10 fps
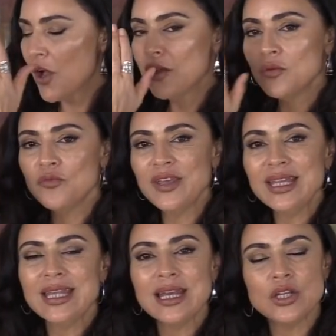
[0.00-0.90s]
on. We
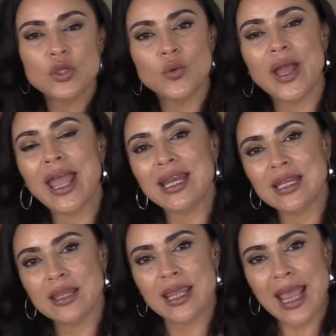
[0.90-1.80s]
didn't do
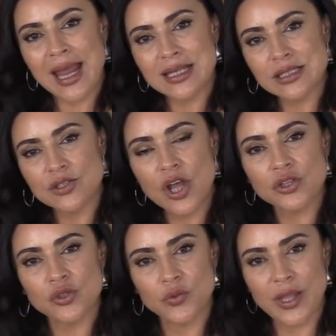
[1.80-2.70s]
anything. And it's
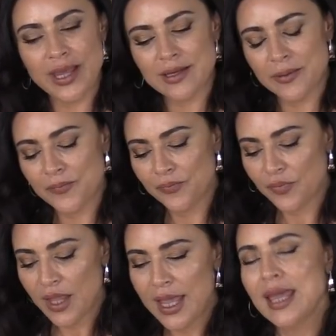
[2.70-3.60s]
not too late.
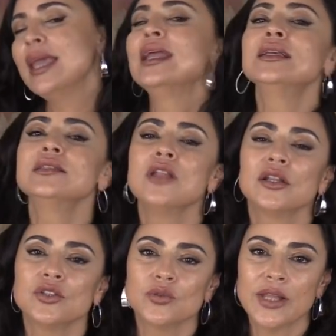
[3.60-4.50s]
It is
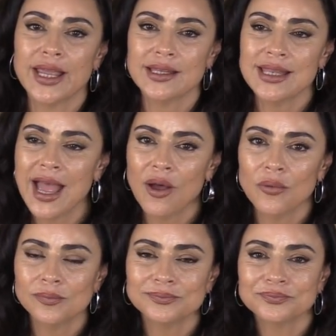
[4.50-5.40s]
not too late. Now,
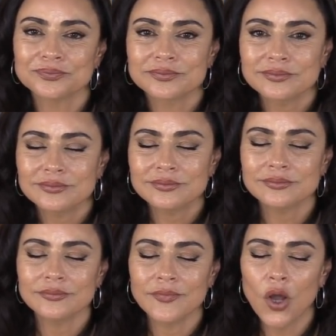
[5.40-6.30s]

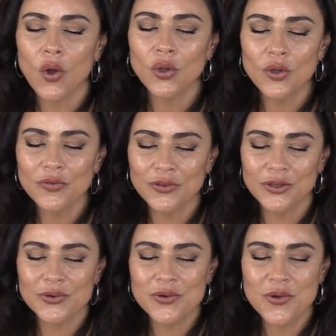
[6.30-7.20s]
all of
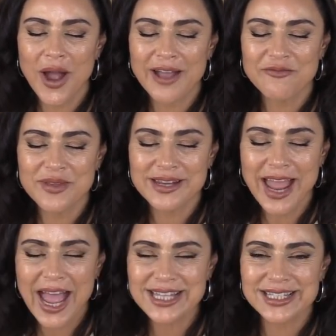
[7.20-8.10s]
you who have been
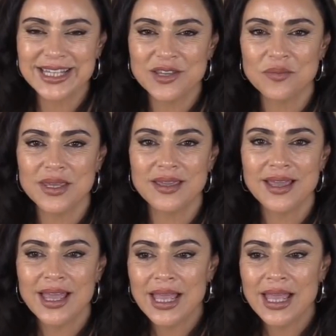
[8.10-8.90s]
asking me,